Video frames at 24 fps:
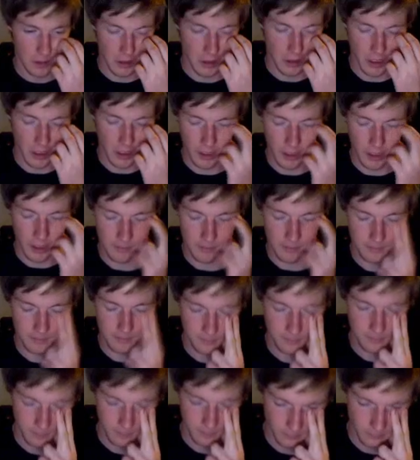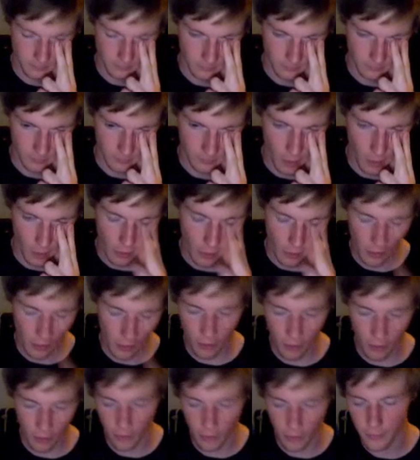I'll
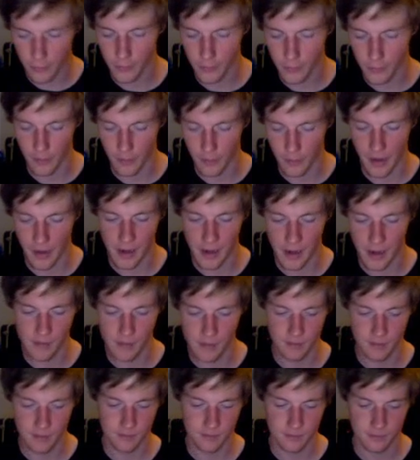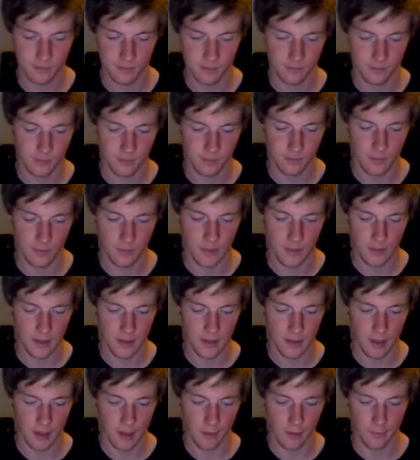go through the main
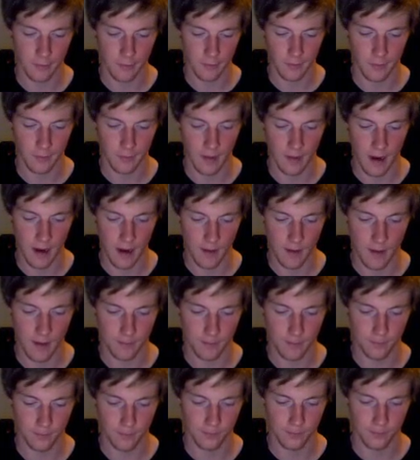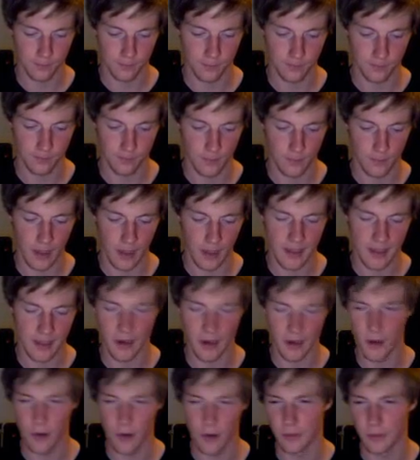stuff. I guess
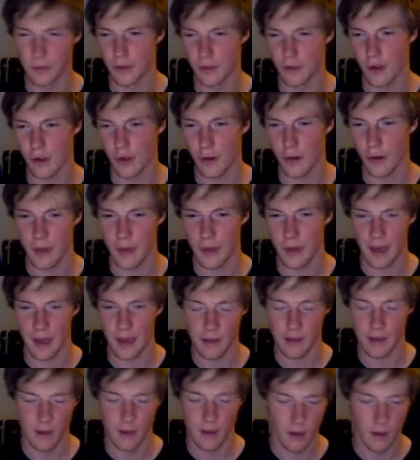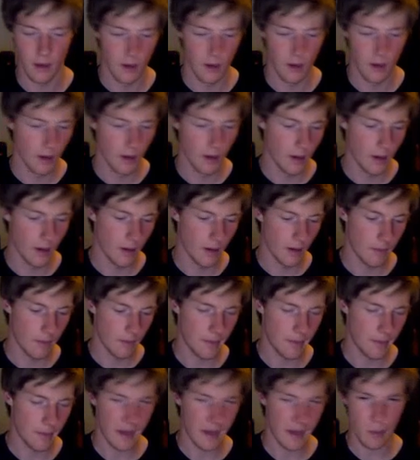to open the show, we had
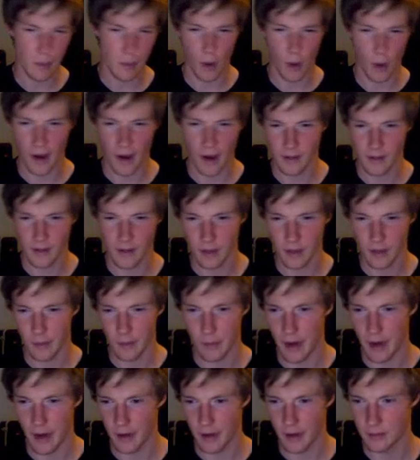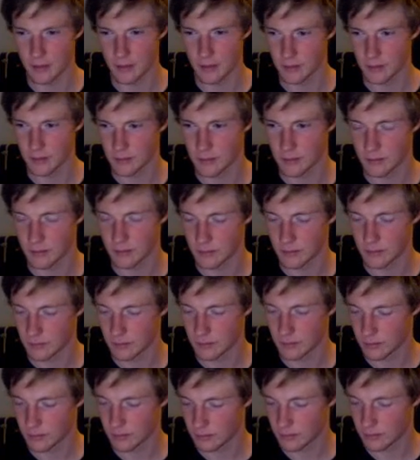Betty White come out.
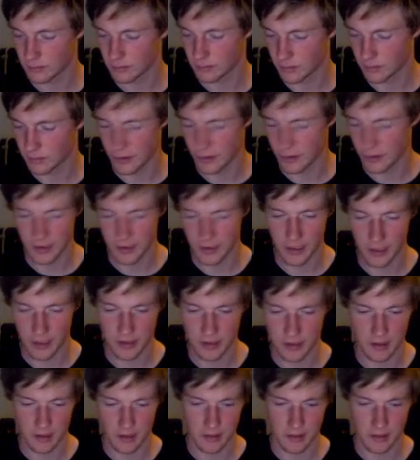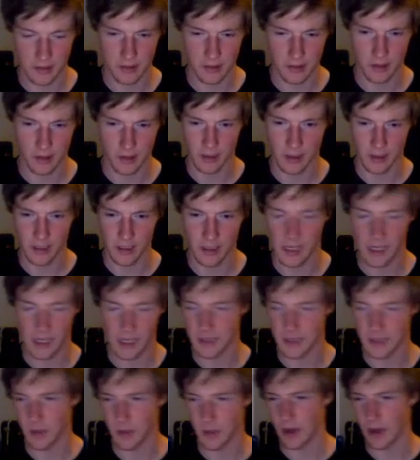What'd she say? She says she's gonna kick
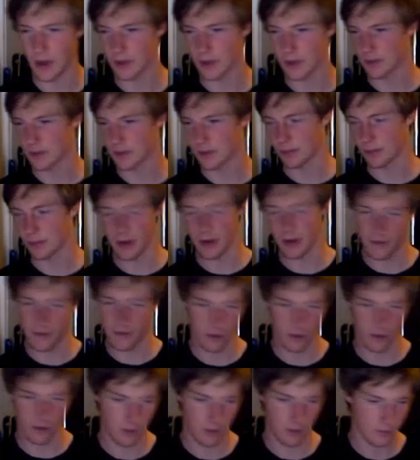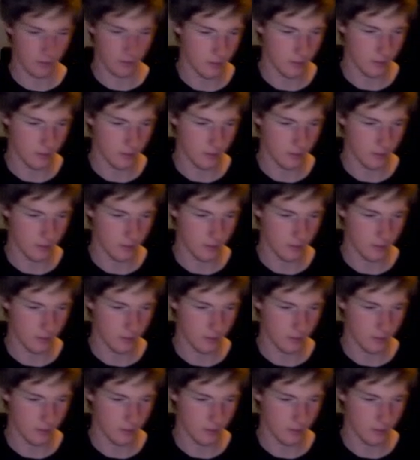some ass, whatever.